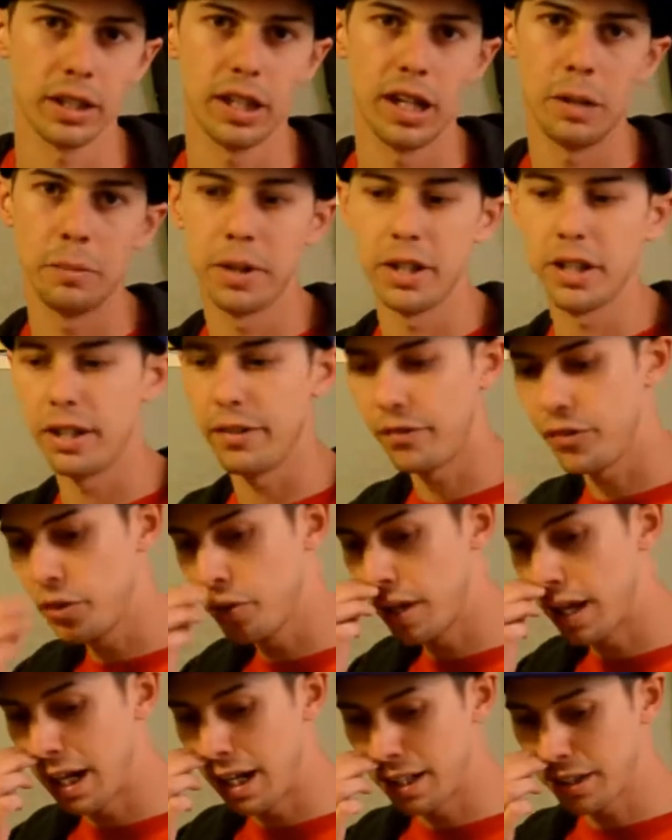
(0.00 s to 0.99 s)
I mean, if you
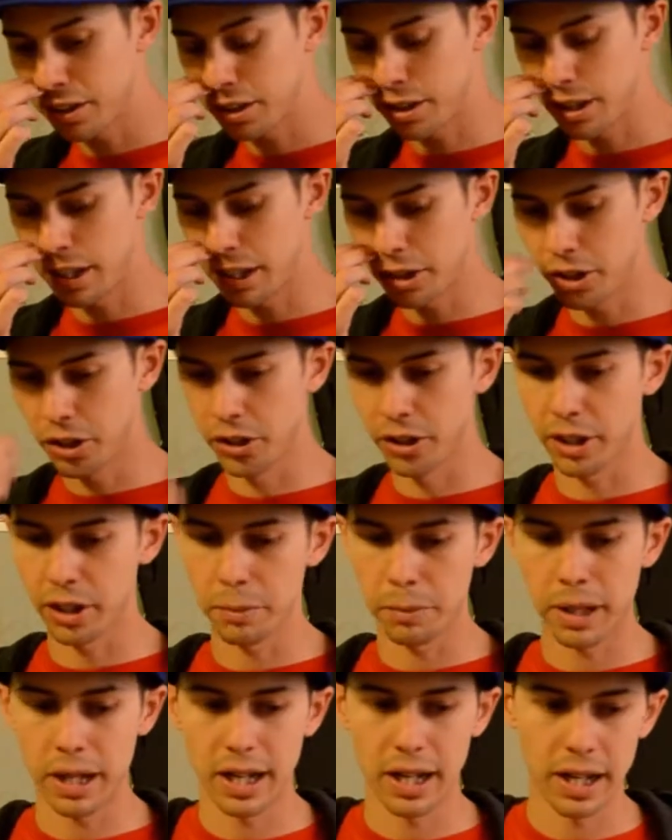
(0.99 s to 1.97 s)
guys think you're going to
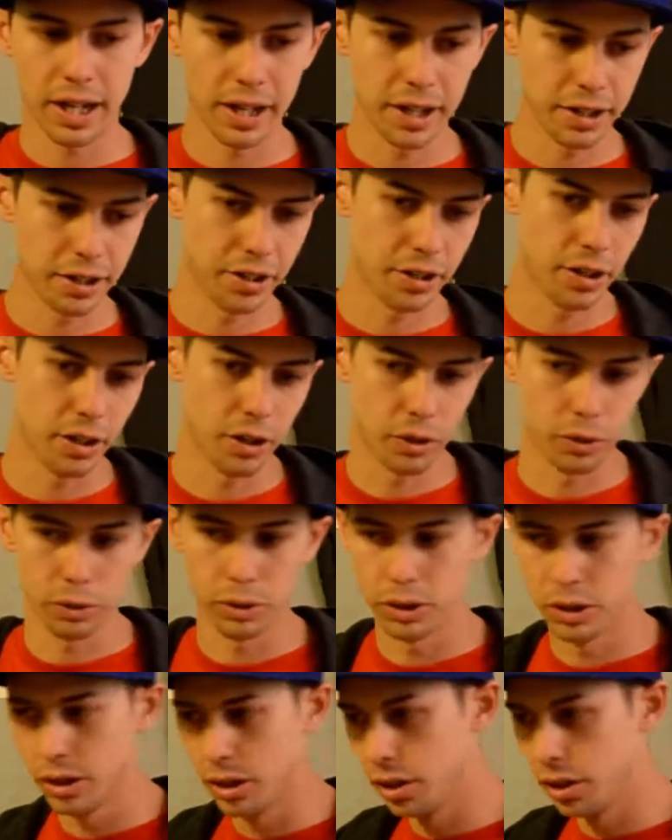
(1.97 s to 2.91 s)
buy you know